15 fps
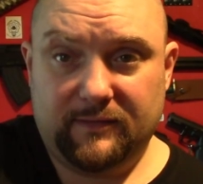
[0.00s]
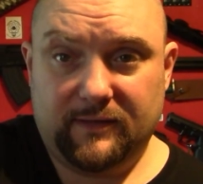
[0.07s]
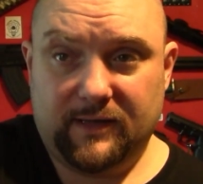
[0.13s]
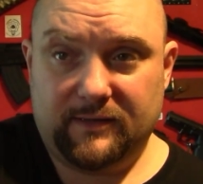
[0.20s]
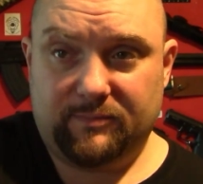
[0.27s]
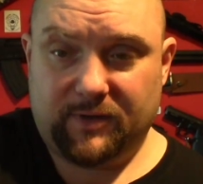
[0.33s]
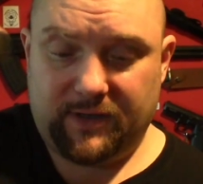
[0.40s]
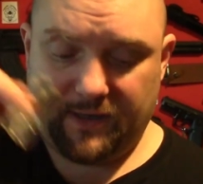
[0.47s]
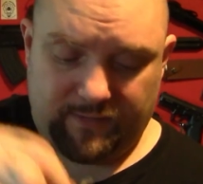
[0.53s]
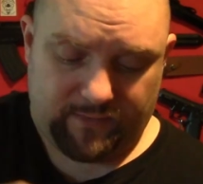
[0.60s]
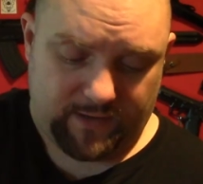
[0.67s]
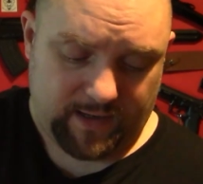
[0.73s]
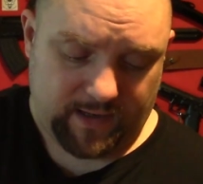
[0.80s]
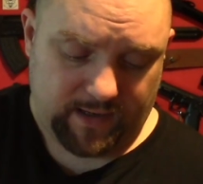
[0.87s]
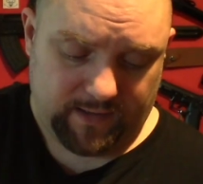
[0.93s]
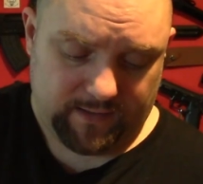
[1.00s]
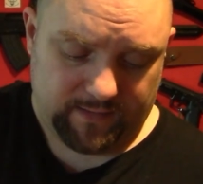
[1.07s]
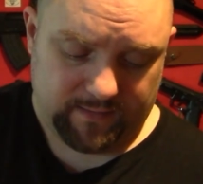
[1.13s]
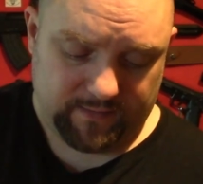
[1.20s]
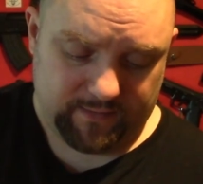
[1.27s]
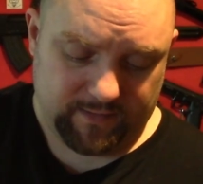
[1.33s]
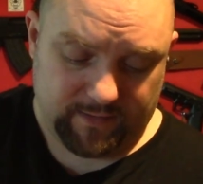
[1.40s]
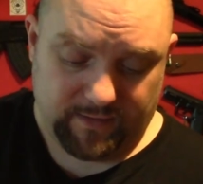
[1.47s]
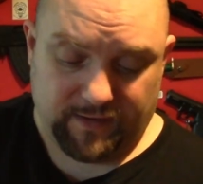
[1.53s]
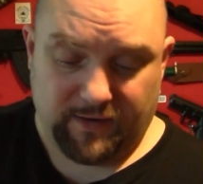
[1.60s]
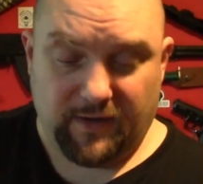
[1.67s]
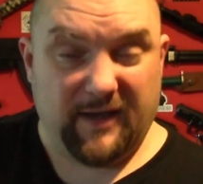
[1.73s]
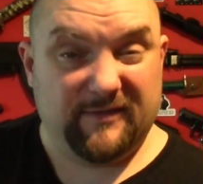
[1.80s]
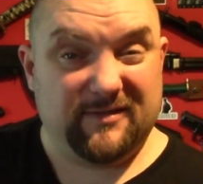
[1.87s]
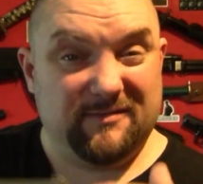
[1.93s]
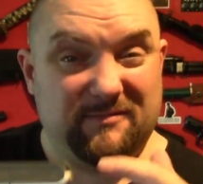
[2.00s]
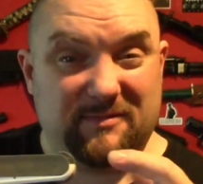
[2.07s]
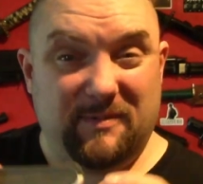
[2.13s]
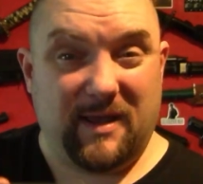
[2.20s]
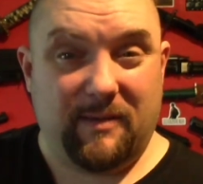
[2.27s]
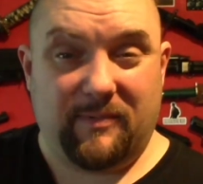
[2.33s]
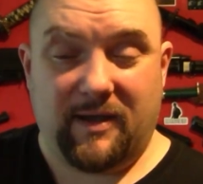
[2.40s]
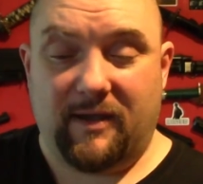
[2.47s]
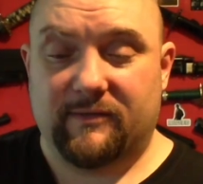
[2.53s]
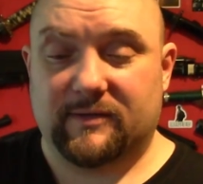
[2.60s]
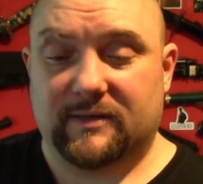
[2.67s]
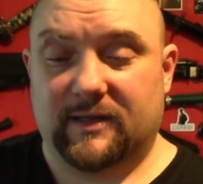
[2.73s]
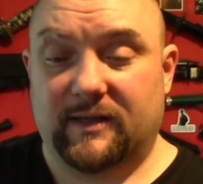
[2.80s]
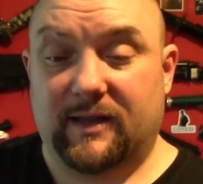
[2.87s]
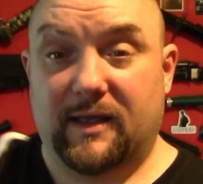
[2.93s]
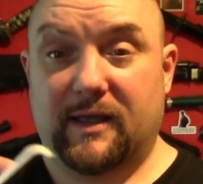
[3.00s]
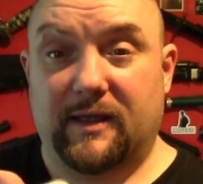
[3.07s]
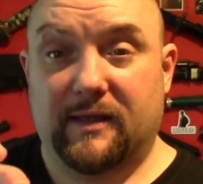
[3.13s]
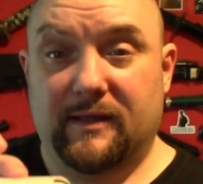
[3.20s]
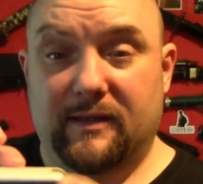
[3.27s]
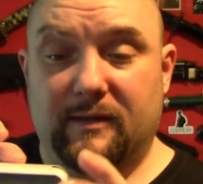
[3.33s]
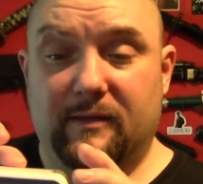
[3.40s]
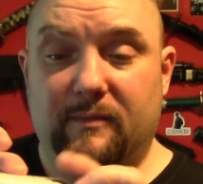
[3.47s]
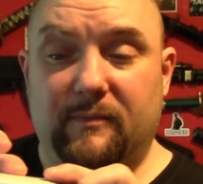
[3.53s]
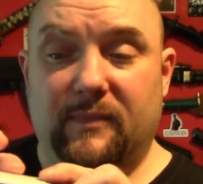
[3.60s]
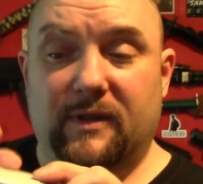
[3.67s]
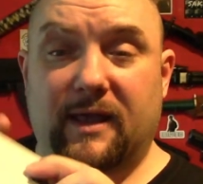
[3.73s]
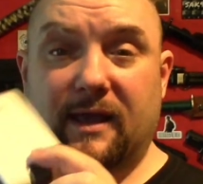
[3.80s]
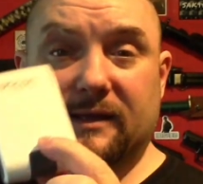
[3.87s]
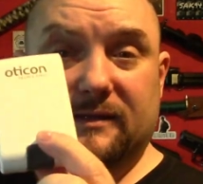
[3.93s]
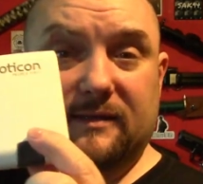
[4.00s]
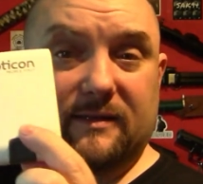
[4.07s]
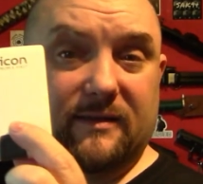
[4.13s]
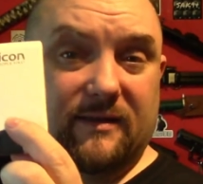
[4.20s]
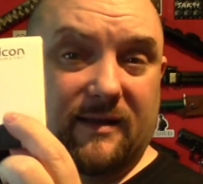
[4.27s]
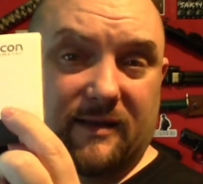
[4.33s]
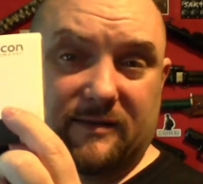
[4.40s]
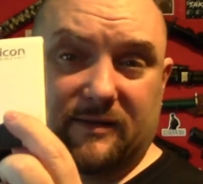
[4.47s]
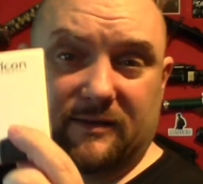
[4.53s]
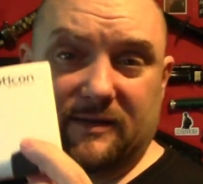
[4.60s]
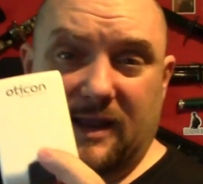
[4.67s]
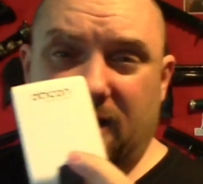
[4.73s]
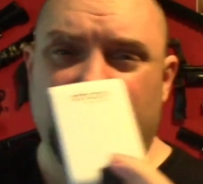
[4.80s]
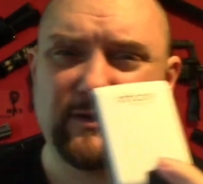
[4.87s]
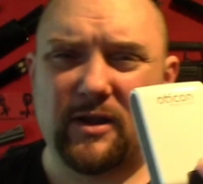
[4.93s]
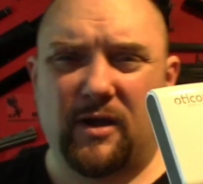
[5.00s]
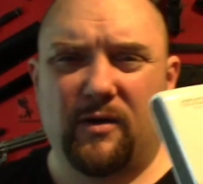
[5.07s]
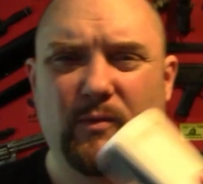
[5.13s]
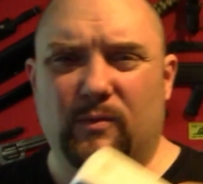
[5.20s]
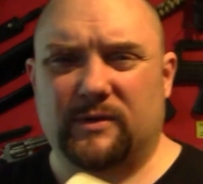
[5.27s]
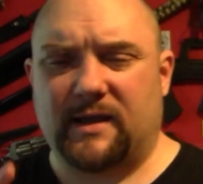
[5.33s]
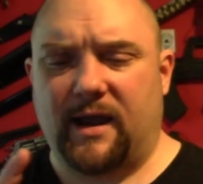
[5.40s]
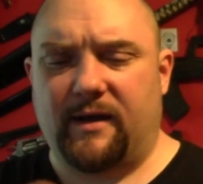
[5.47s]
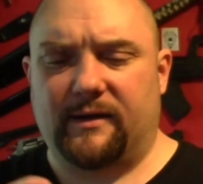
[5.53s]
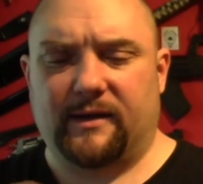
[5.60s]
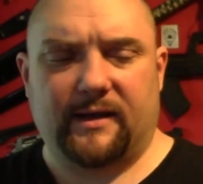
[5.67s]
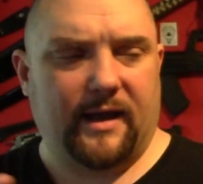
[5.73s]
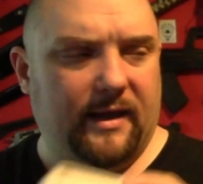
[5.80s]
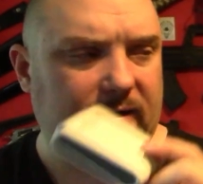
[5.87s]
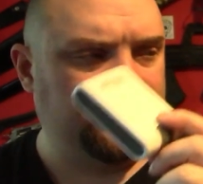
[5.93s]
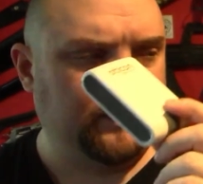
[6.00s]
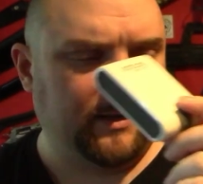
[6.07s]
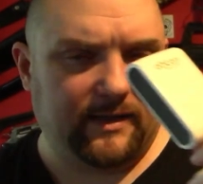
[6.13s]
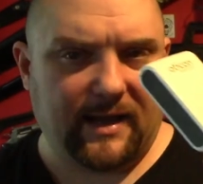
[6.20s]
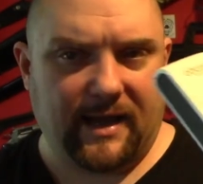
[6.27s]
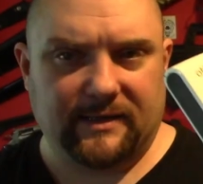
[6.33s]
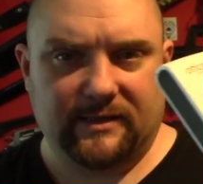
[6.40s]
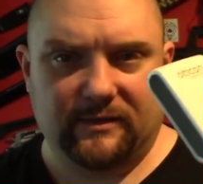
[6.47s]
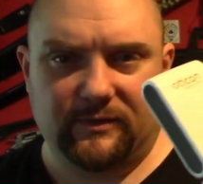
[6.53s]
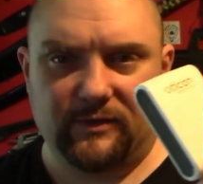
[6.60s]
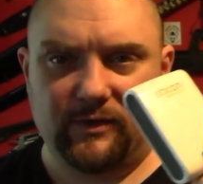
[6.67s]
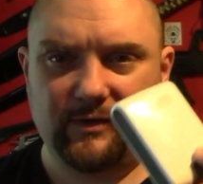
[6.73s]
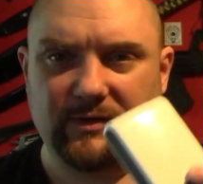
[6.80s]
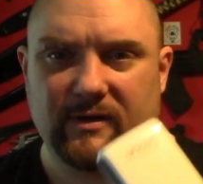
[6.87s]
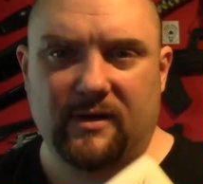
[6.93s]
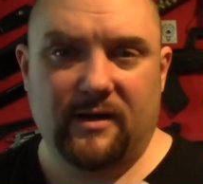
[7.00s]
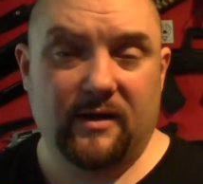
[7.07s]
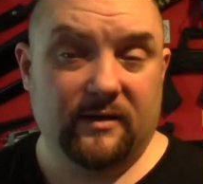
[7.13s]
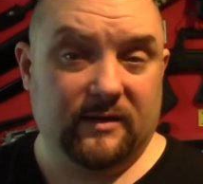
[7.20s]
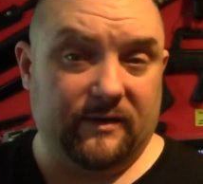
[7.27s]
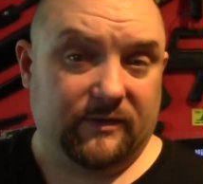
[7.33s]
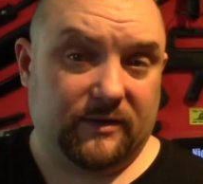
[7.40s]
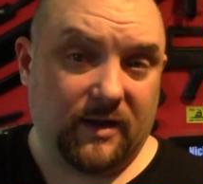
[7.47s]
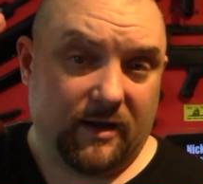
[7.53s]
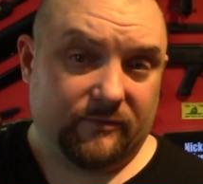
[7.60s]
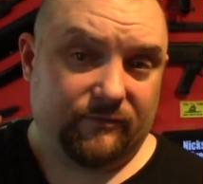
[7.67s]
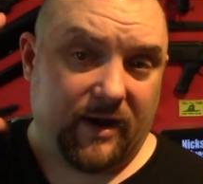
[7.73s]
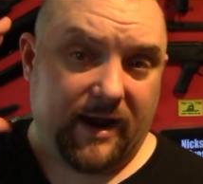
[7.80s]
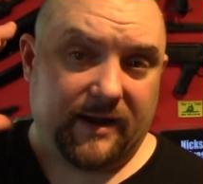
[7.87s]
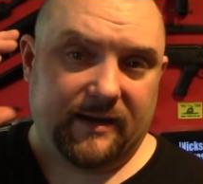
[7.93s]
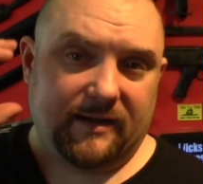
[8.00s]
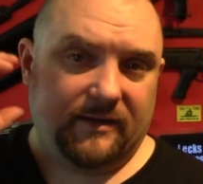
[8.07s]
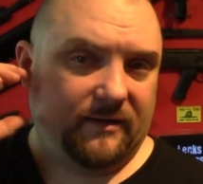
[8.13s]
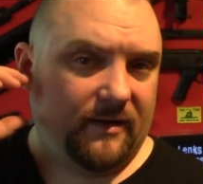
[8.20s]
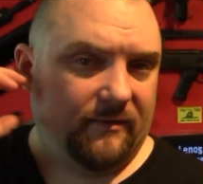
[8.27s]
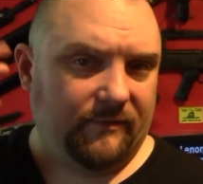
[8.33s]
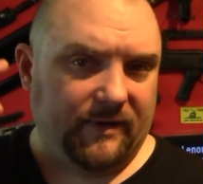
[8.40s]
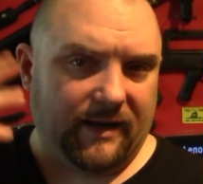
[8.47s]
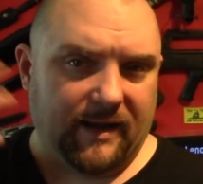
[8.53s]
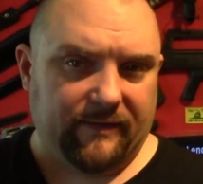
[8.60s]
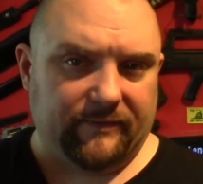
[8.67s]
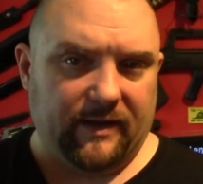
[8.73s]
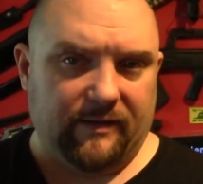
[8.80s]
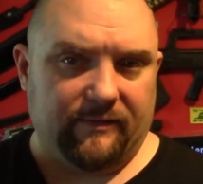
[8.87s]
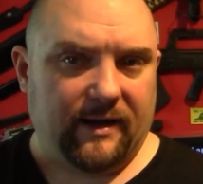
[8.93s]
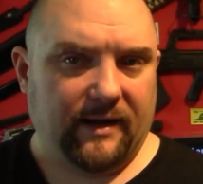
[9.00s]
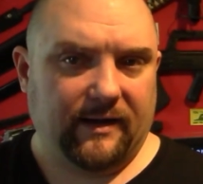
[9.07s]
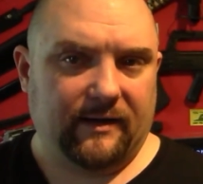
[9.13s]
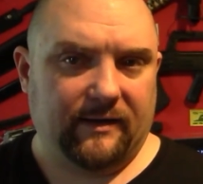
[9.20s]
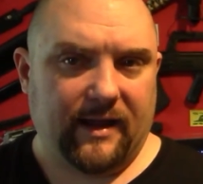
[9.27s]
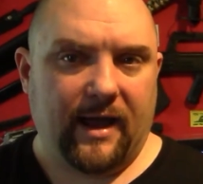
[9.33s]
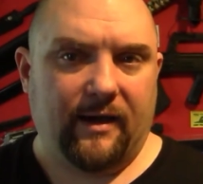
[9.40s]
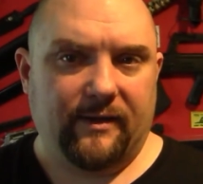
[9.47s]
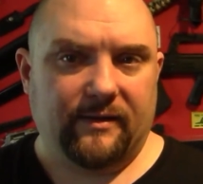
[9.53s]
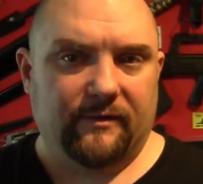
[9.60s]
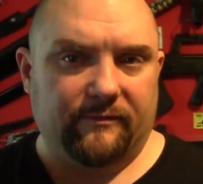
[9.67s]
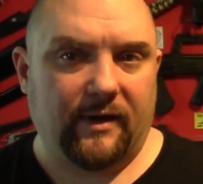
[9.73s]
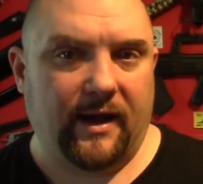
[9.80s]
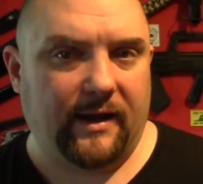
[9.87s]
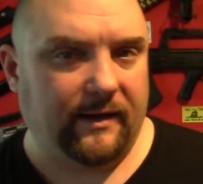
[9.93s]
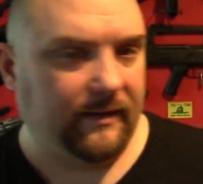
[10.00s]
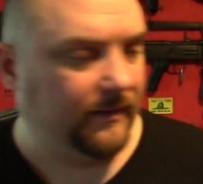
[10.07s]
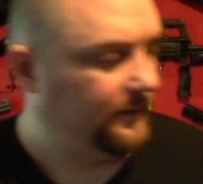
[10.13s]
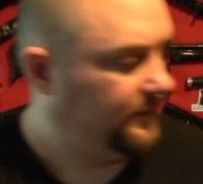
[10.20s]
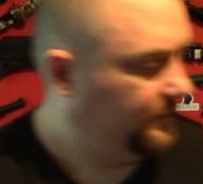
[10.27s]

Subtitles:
there's my hearing aid, and then I have some spare batteries in there. But that's just that. And I don't always carry the case, but the case is good because if it starts raining, you can't really have the hearing aid out in the rain.